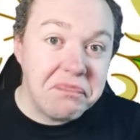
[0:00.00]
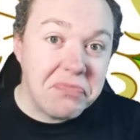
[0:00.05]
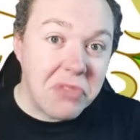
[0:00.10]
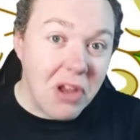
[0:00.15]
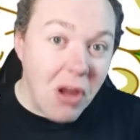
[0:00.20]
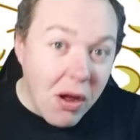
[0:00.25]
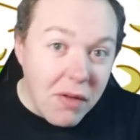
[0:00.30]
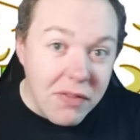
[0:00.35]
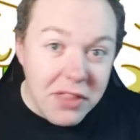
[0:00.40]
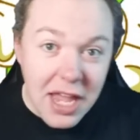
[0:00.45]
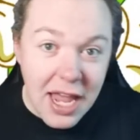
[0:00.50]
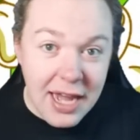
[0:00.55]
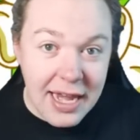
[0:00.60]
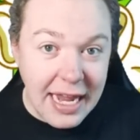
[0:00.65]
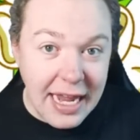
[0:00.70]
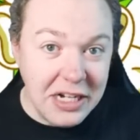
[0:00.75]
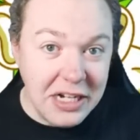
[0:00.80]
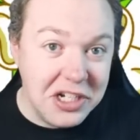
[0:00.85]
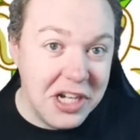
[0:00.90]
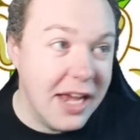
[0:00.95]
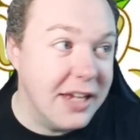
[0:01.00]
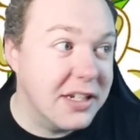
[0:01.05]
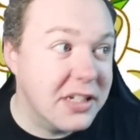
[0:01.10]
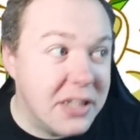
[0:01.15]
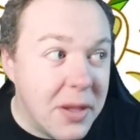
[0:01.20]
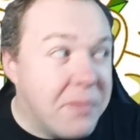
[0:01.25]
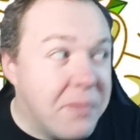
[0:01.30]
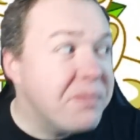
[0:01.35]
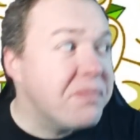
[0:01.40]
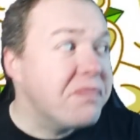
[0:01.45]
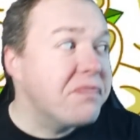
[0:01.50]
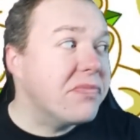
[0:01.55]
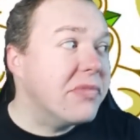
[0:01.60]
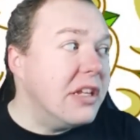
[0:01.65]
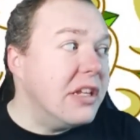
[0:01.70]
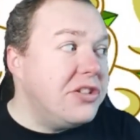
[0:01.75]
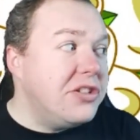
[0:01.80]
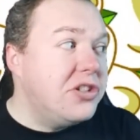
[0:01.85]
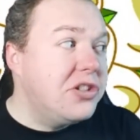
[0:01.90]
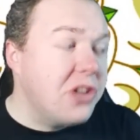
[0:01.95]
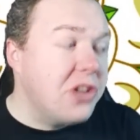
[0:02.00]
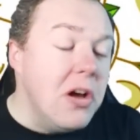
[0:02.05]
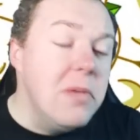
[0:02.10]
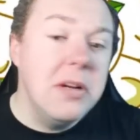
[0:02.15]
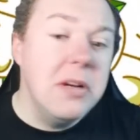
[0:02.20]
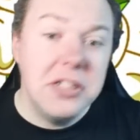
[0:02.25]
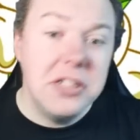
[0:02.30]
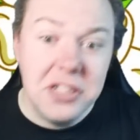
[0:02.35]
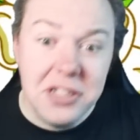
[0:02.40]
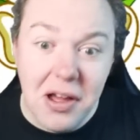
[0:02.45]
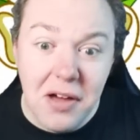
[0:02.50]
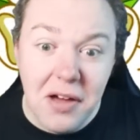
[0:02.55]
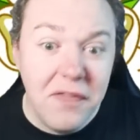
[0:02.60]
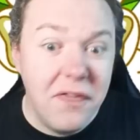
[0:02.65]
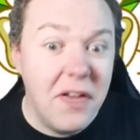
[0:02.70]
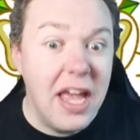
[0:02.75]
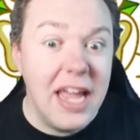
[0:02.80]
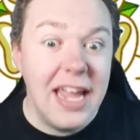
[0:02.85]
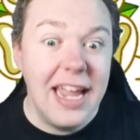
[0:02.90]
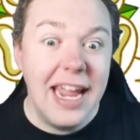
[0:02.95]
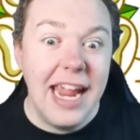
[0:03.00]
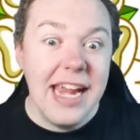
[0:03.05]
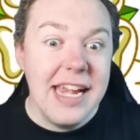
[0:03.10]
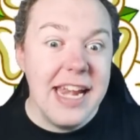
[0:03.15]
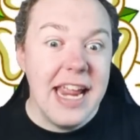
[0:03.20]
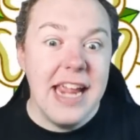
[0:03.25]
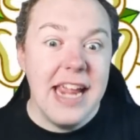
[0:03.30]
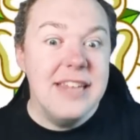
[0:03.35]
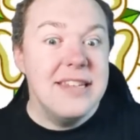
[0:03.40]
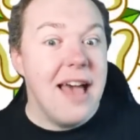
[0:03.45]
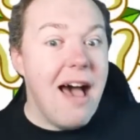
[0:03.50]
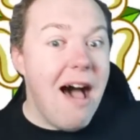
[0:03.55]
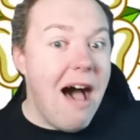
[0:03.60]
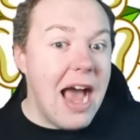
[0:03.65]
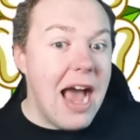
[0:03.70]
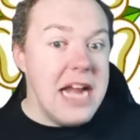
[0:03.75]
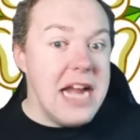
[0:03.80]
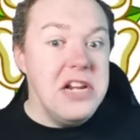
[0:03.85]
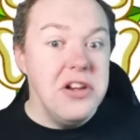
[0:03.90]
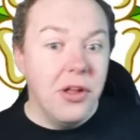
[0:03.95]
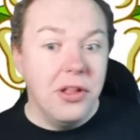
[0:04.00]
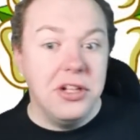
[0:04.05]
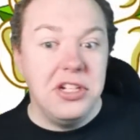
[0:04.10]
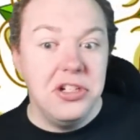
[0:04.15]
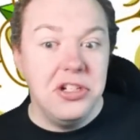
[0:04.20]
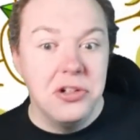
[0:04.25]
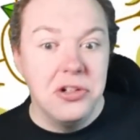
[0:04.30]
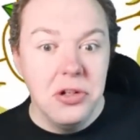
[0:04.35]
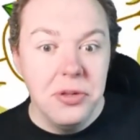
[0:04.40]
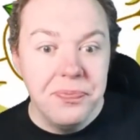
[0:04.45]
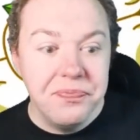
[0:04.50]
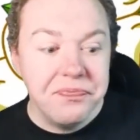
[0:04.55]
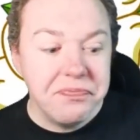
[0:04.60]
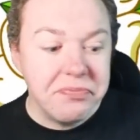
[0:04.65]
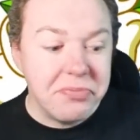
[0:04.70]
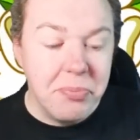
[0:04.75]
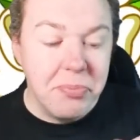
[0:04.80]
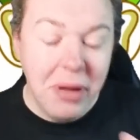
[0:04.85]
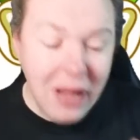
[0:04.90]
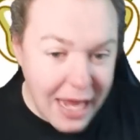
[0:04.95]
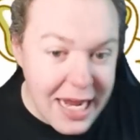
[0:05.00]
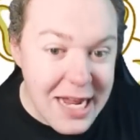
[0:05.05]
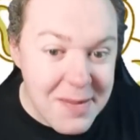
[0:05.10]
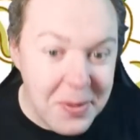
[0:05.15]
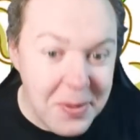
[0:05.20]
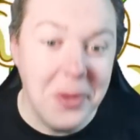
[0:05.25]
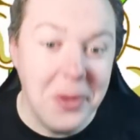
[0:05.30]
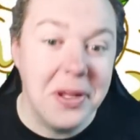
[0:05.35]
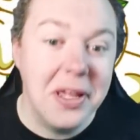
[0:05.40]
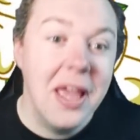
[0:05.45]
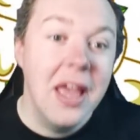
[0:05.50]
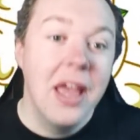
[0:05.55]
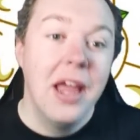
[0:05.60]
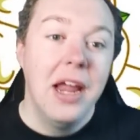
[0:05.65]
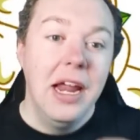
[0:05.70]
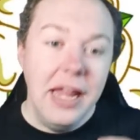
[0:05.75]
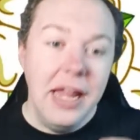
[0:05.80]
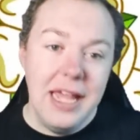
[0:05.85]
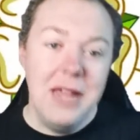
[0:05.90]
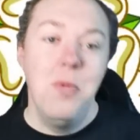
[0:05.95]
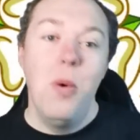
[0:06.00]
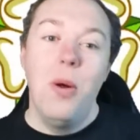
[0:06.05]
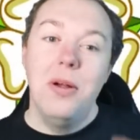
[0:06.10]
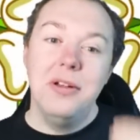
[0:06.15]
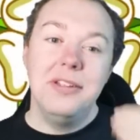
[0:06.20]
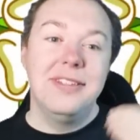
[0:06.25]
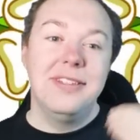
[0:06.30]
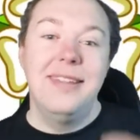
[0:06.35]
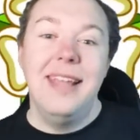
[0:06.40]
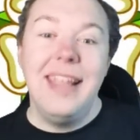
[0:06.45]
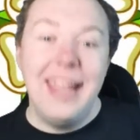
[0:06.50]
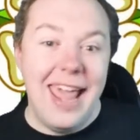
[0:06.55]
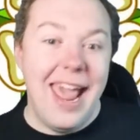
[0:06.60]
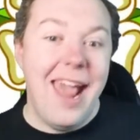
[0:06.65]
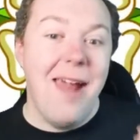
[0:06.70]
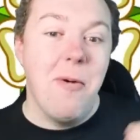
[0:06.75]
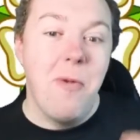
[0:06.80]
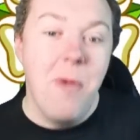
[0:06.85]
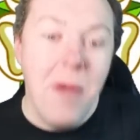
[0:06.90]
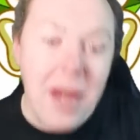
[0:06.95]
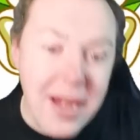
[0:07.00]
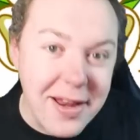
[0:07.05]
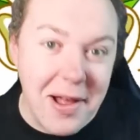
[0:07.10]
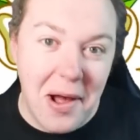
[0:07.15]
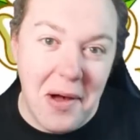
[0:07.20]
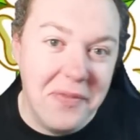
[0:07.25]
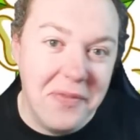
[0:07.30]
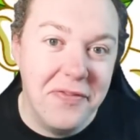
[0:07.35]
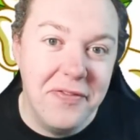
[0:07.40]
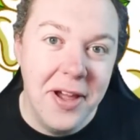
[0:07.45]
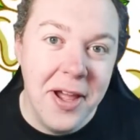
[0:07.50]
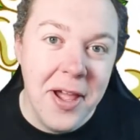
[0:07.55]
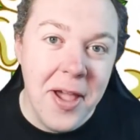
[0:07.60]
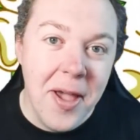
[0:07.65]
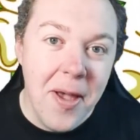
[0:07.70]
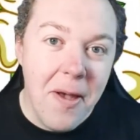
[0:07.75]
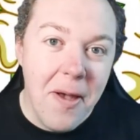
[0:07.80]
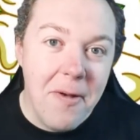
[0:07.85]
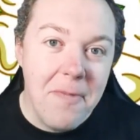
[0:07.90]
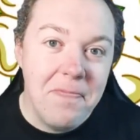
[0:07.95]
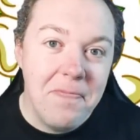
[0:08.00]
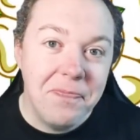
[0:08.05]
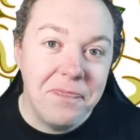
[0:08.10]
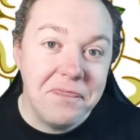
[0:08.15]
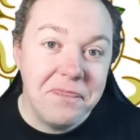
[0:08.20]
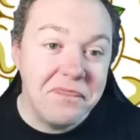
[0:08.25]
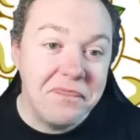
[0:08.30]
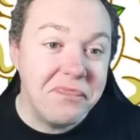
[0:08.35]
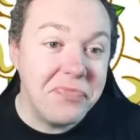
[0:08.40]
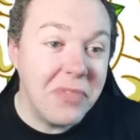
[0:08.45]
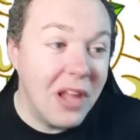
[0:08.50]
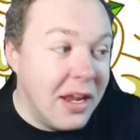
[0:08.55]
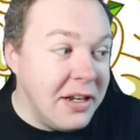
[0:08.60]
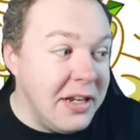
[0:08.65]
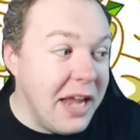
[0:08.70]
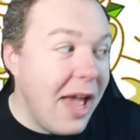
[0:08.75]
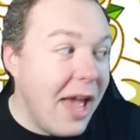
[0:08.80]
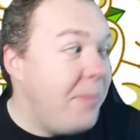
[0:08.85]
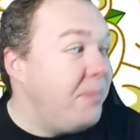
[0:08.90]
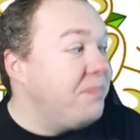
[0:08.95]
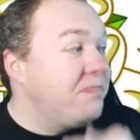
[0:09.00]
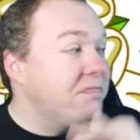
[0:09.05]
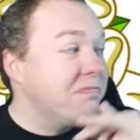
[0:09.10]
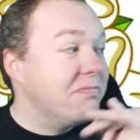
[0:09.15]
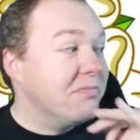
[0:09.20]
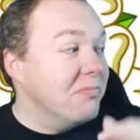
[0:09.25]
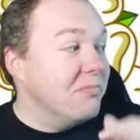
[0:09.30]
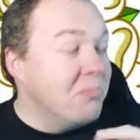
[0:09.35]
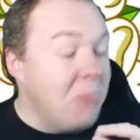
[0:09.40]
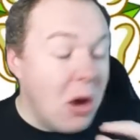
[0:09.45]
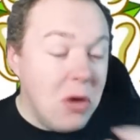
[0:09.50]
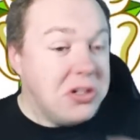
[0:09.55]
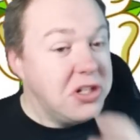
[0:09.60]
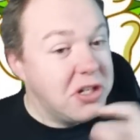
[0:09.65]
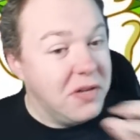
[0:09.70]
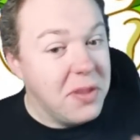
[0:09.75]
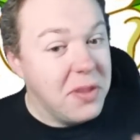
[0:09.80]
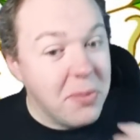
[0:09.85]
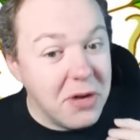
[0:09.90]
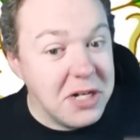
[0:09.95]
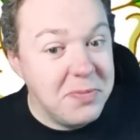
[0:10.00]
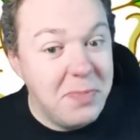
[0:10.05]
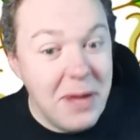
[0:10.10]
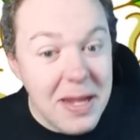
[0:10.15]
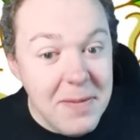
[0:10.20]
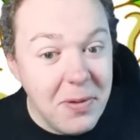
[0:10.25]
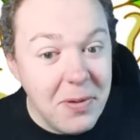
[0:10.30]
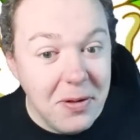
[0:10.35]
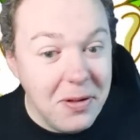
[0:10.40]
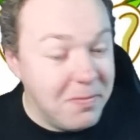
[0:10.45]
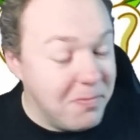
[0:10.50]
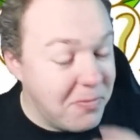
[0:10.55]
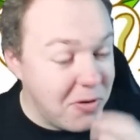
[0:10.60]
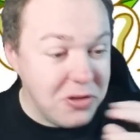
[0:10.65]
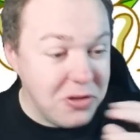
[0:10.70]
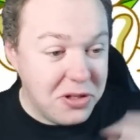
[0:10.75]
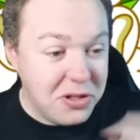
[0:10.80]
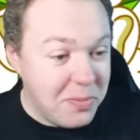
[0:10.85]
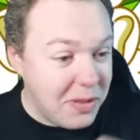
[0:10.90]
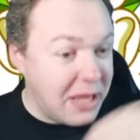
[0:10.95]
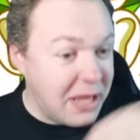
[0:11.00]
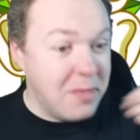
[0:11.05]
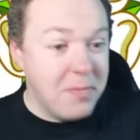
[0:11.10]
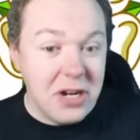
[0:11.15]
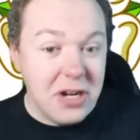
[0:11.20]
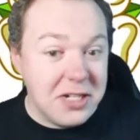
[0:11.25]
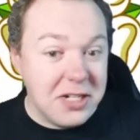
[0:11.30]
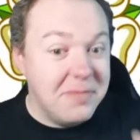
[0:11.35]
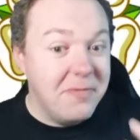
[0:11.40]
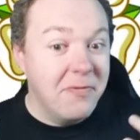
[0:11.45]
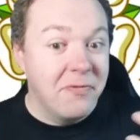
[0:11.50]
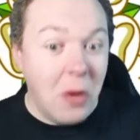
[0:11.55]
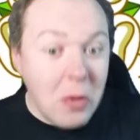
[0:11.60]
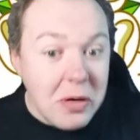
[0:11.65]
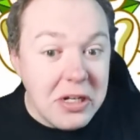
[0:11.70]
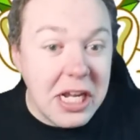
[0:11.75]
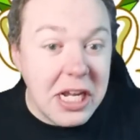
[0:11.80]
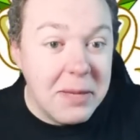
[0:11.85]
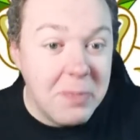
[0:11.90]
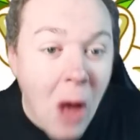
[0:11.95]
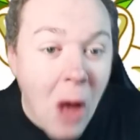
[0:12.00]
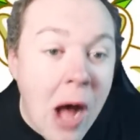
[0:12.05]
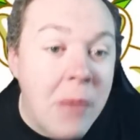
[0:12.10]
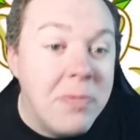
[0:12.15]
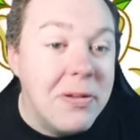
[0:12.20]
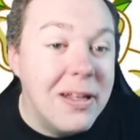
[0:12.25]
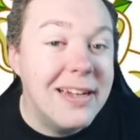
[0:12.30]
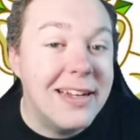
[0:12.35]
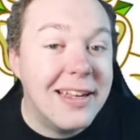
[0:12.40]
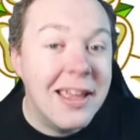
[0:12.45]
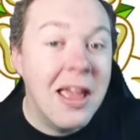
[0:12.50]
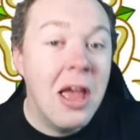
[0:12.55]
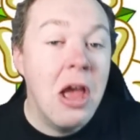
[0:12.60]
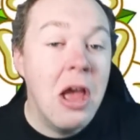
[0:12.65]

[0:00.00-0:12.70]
of the NHS. There's so much stuff in his ideological playbook he wants to get rid of. And yet, most of the British people, most of the British voting public,